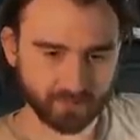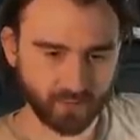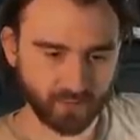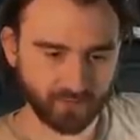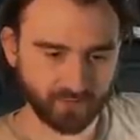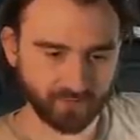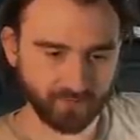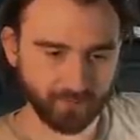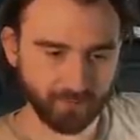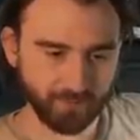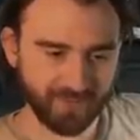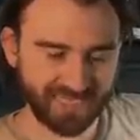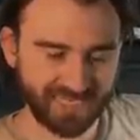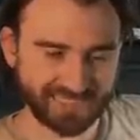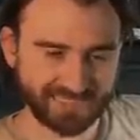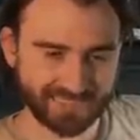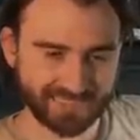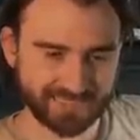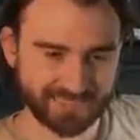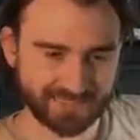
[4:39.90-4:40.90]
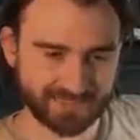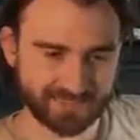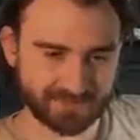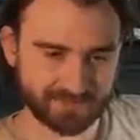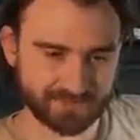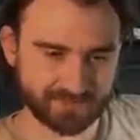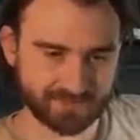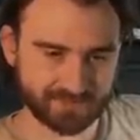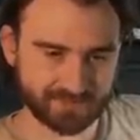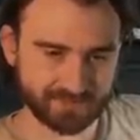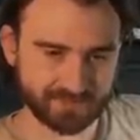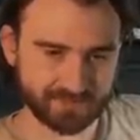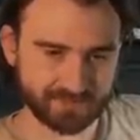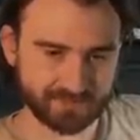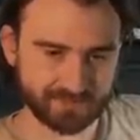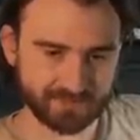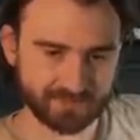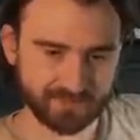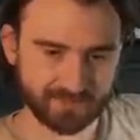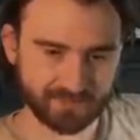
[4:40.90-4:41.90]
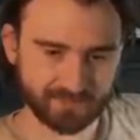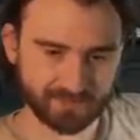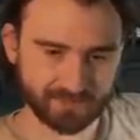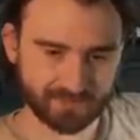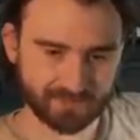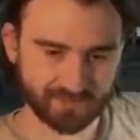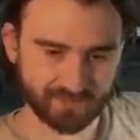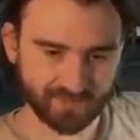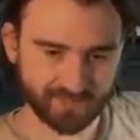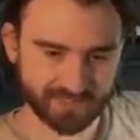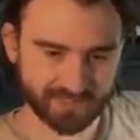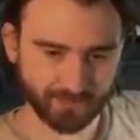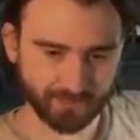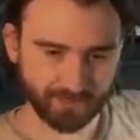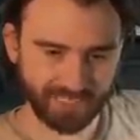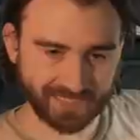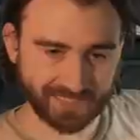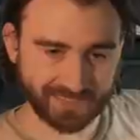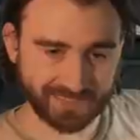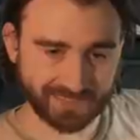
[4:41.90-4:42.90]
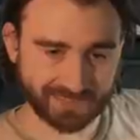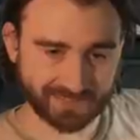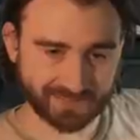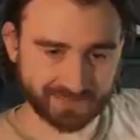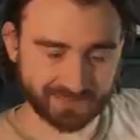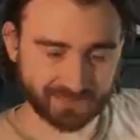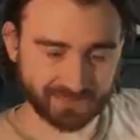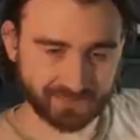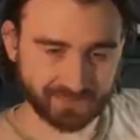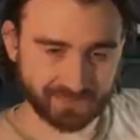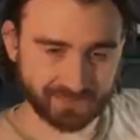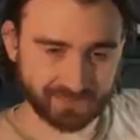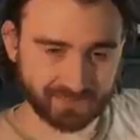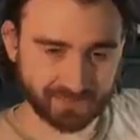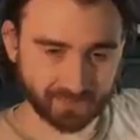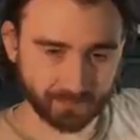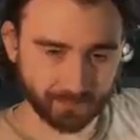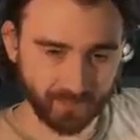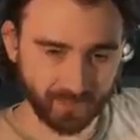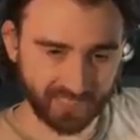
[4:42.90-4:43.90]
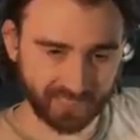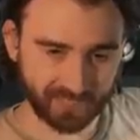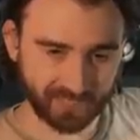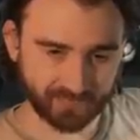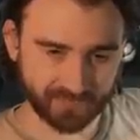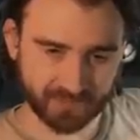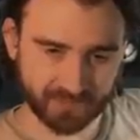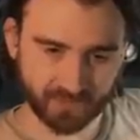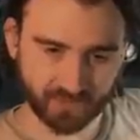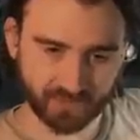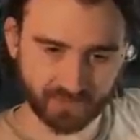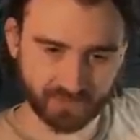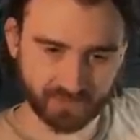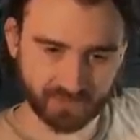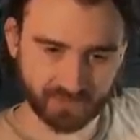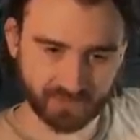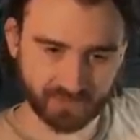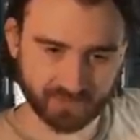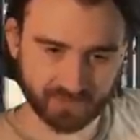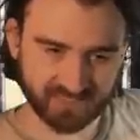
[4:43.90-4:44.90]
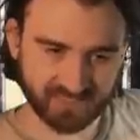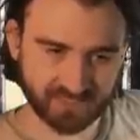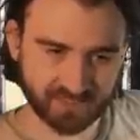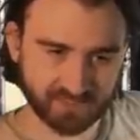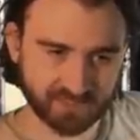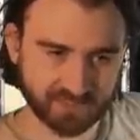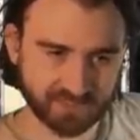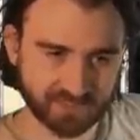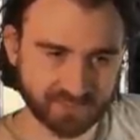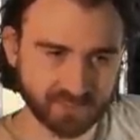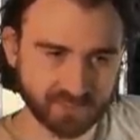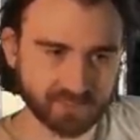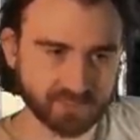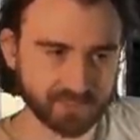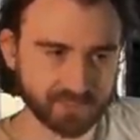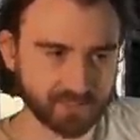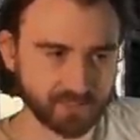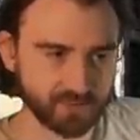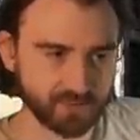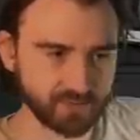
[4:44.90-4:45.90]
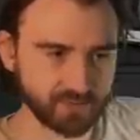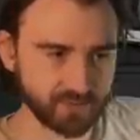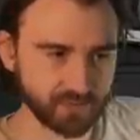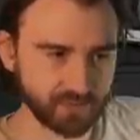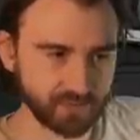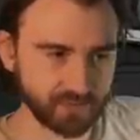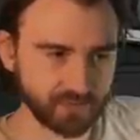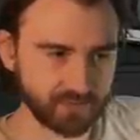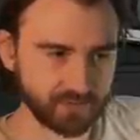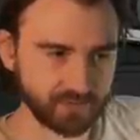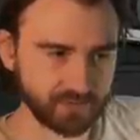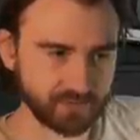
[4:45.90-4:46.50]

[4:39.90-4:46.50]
Birth of Meletis. That's the planes. Man, I love this card. Such a good card.